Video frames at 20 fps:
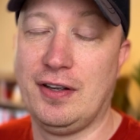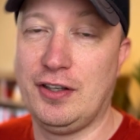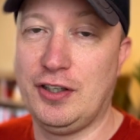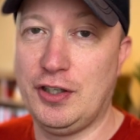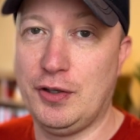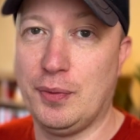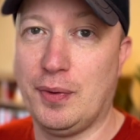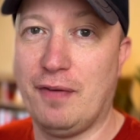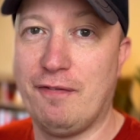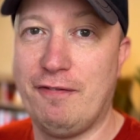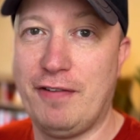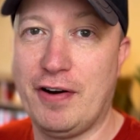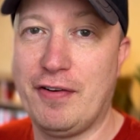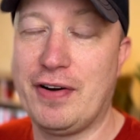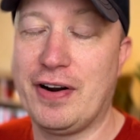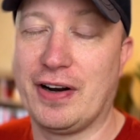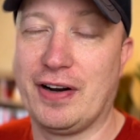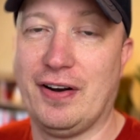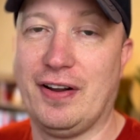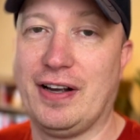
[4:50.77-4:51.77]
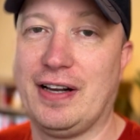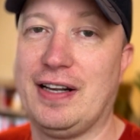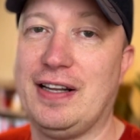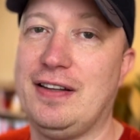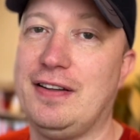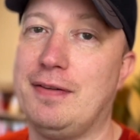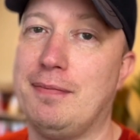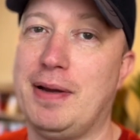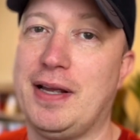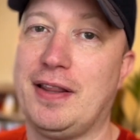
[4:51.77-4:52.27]
You are very unlikely
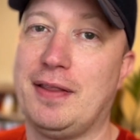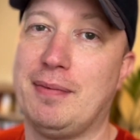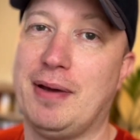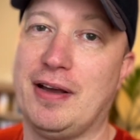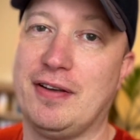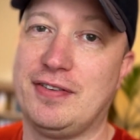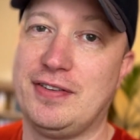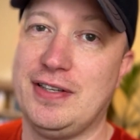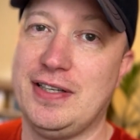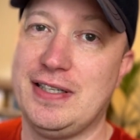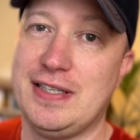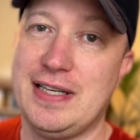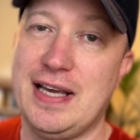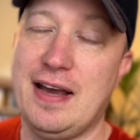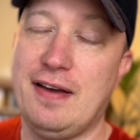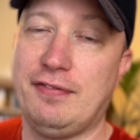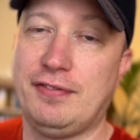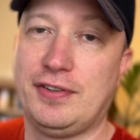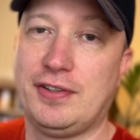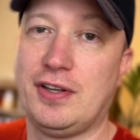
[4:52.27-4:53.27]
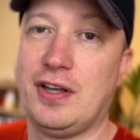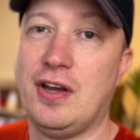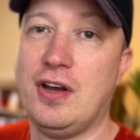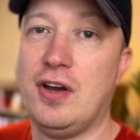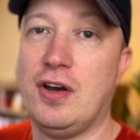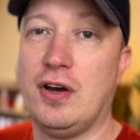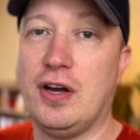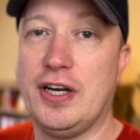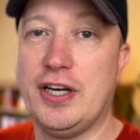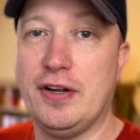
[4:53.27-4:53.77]
to make them out of CTFs,
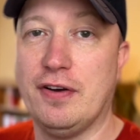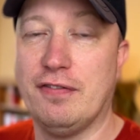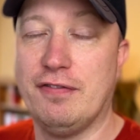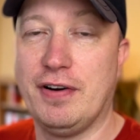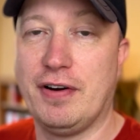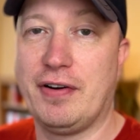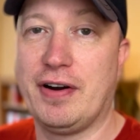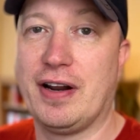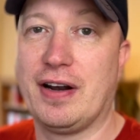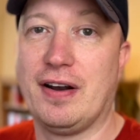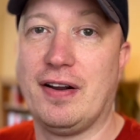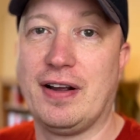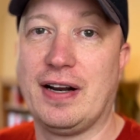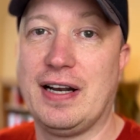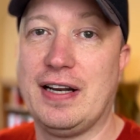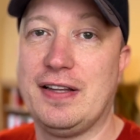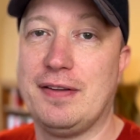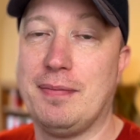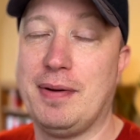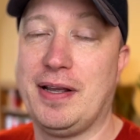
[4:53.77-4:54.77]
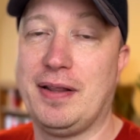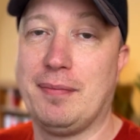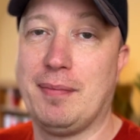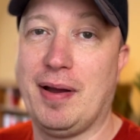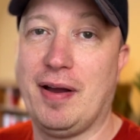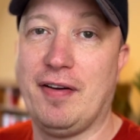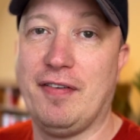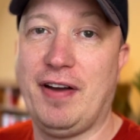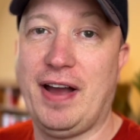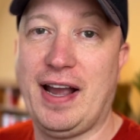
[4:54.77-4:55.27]
and you are very unlikely to make them
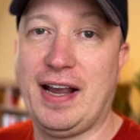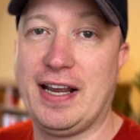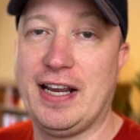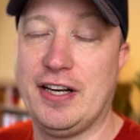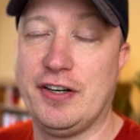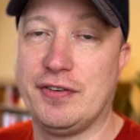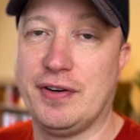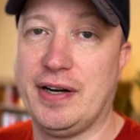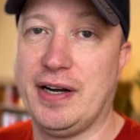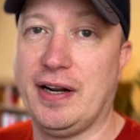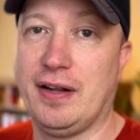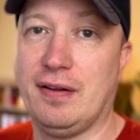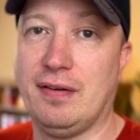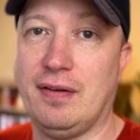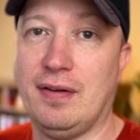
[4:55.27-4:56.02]
out of hacking training.